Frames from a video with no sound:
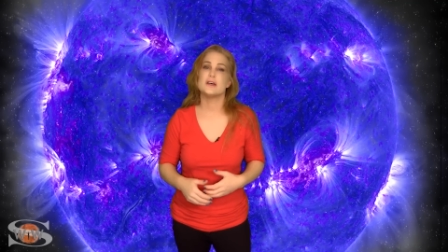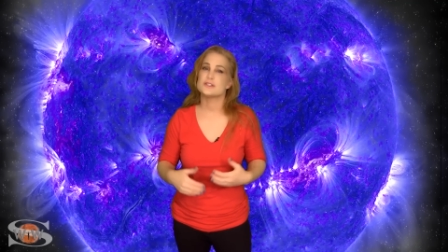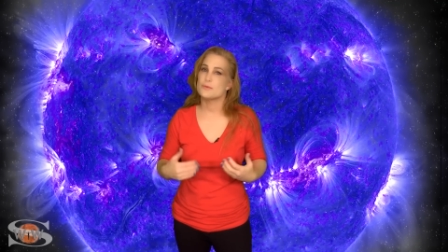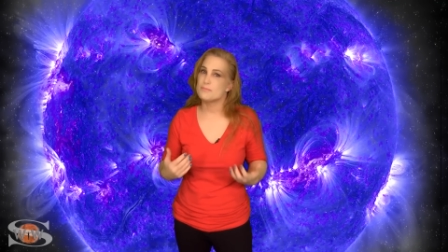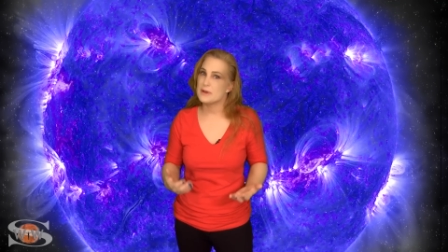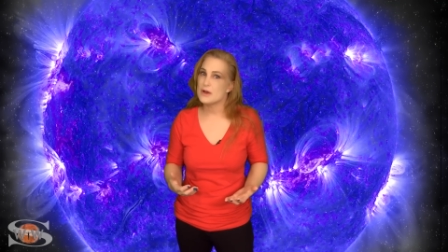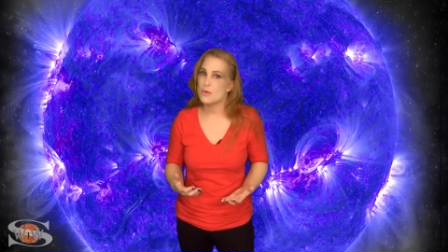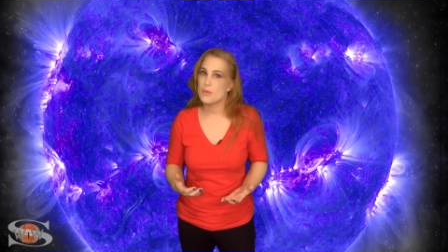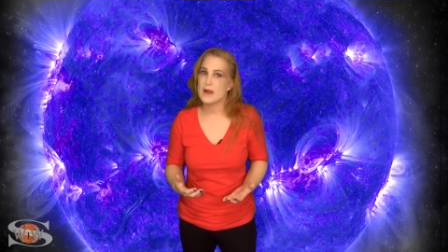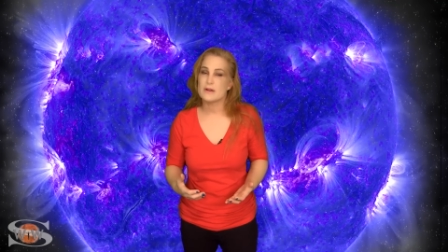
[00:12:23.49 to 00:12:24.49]
So be
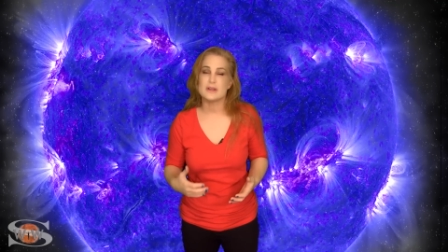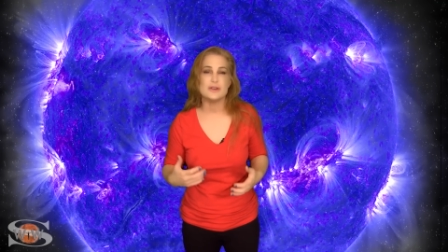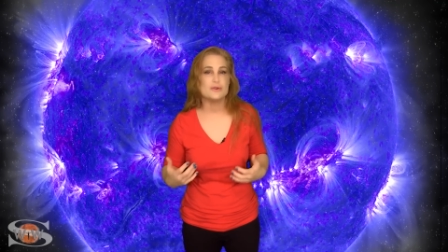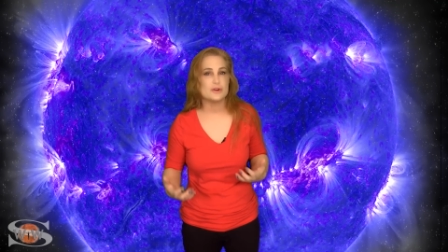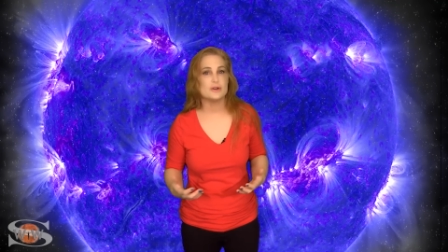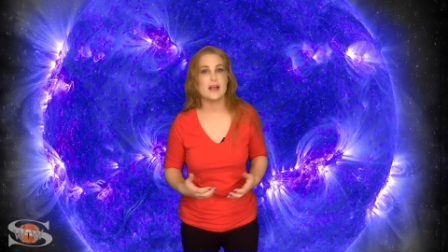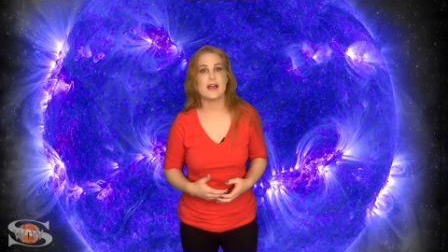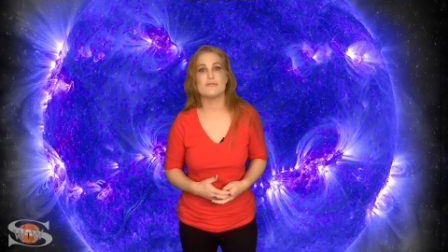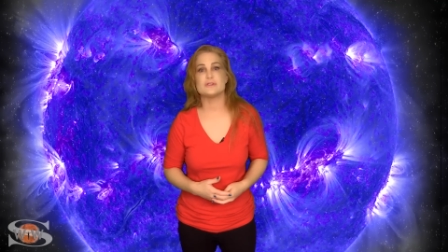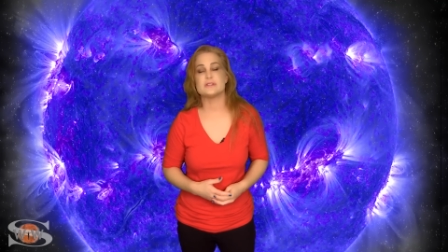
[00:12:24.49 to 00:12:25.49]
aware that you could
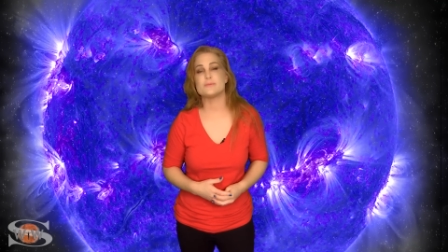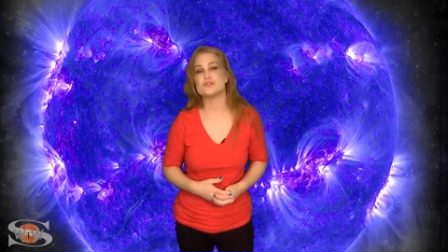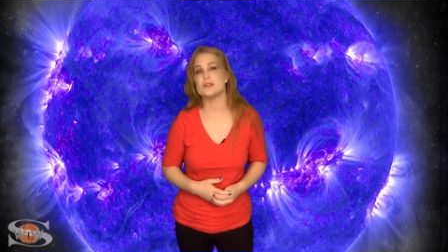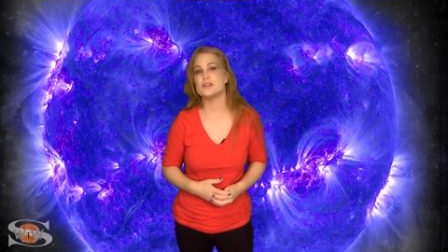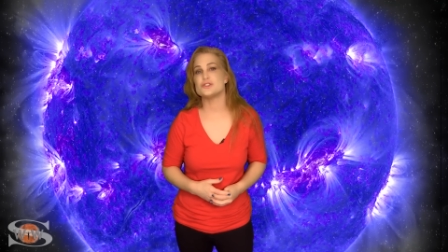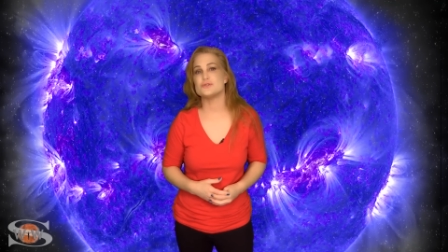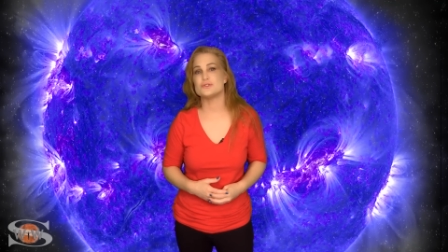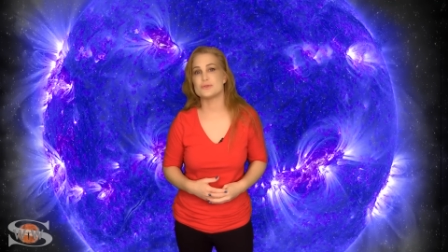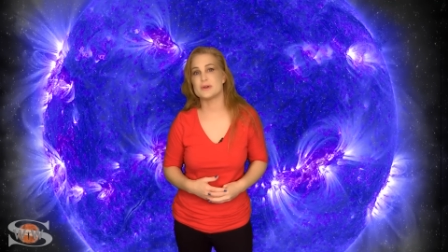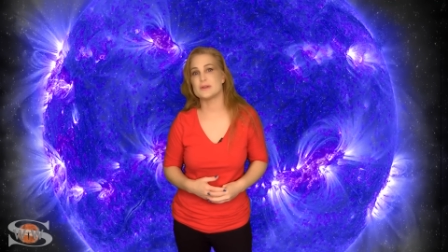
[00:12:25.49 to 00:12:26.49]
have reception issues
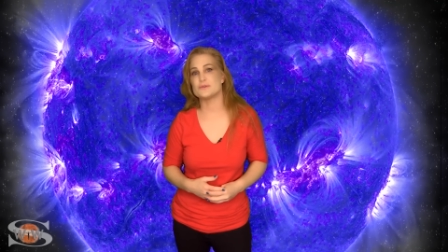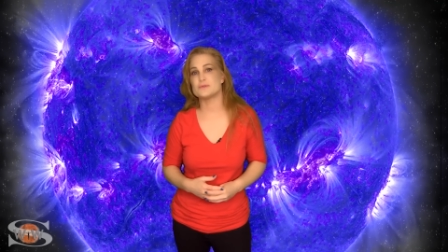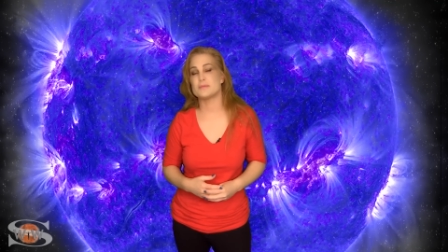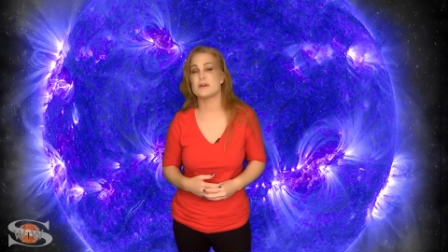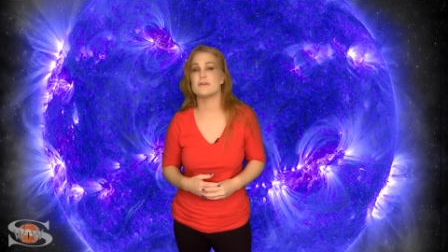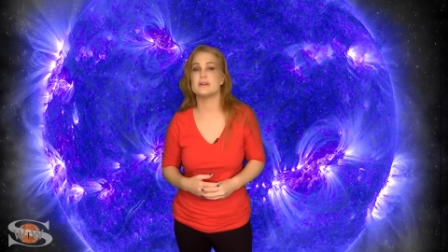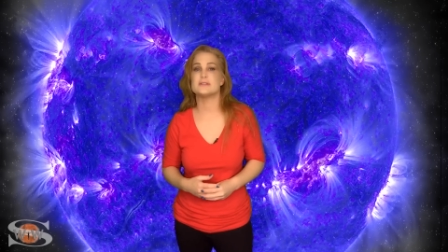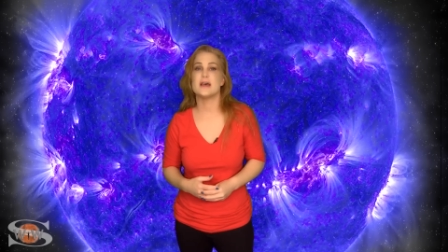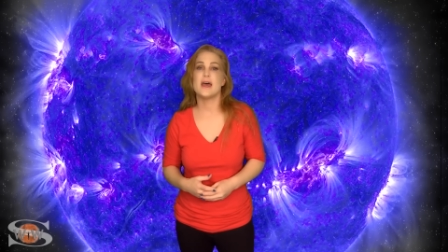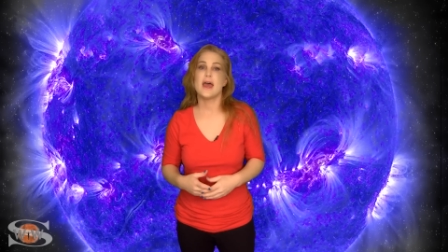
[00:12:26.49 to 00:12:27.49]
during those periods.